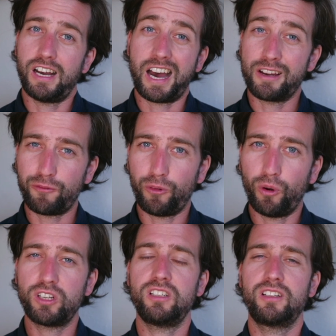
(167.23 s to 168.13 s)

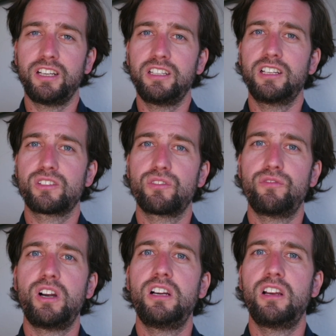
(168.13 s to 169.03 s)
unfortunately there's a
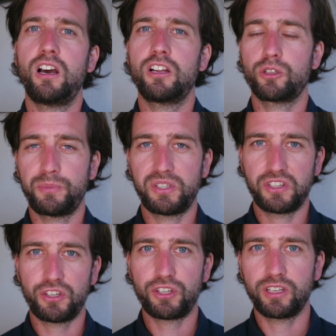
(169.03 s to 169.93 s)
very large
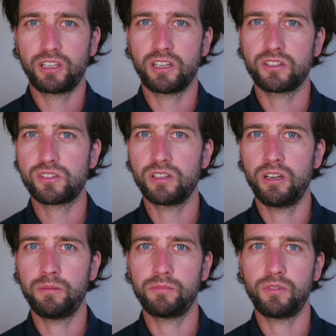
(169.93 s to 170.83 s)
opposition against
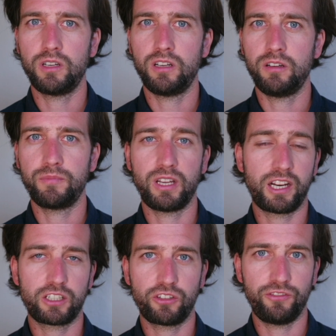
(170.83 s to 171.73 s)

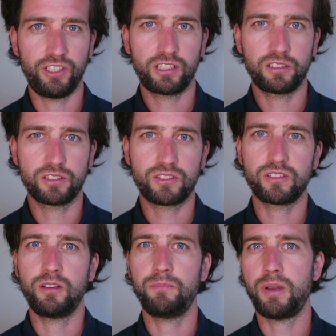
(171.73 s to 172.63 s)
electric vehicles,
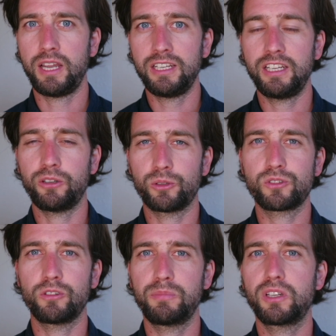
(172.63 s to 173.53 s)
mainly
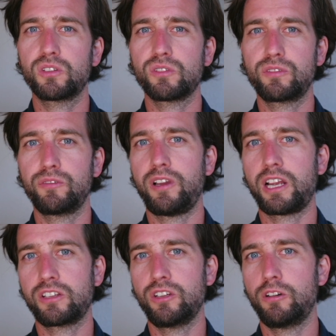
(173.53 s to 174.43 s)
also because of the
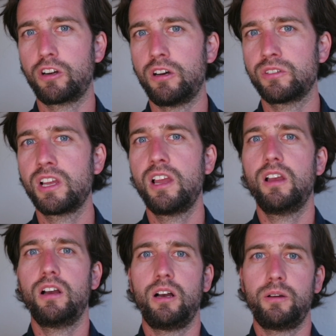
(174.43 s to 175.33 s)
factor around
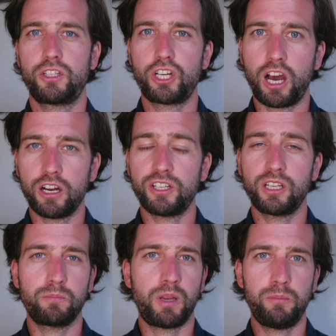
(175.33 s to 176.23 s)

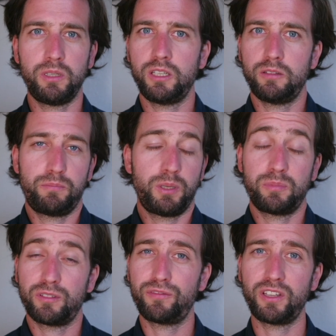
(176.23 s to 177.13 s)
charging. Maybe
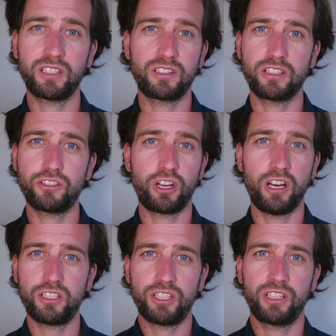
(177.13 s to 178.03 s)
people think that
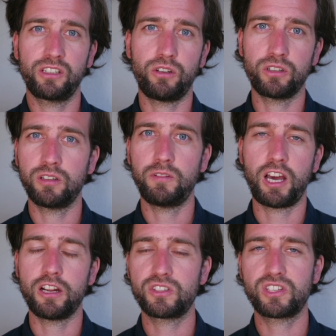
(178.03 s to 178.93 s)
charging on a
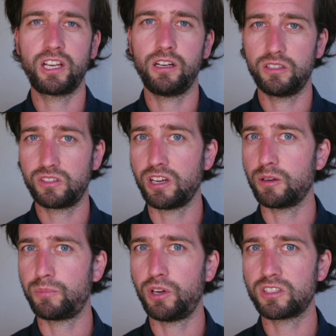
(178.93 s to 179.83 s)
large scale is
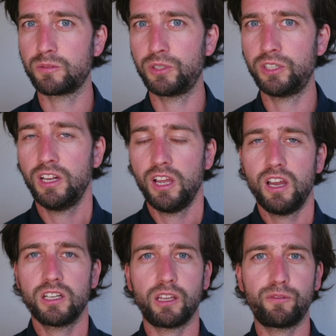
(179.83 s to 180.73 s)
not possible.
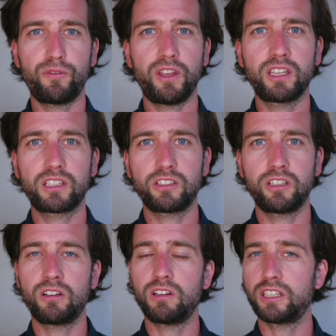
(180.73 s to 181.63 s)
They think, you
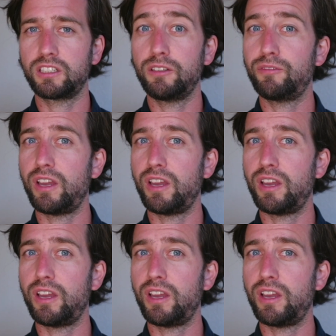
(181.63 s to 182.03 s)
know, like if